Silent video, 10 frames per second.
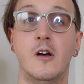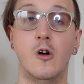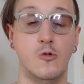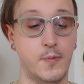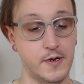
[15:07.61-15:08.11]

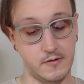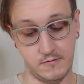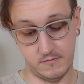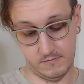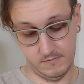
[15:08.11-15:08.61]
open,
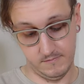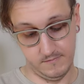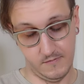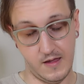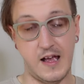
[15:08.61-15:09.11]

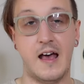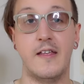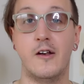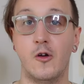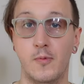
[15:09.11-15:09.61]
and
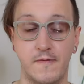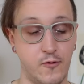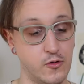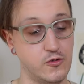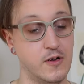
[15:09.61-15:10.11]
then open
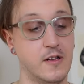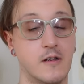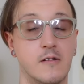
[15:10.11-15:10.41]
fourth string.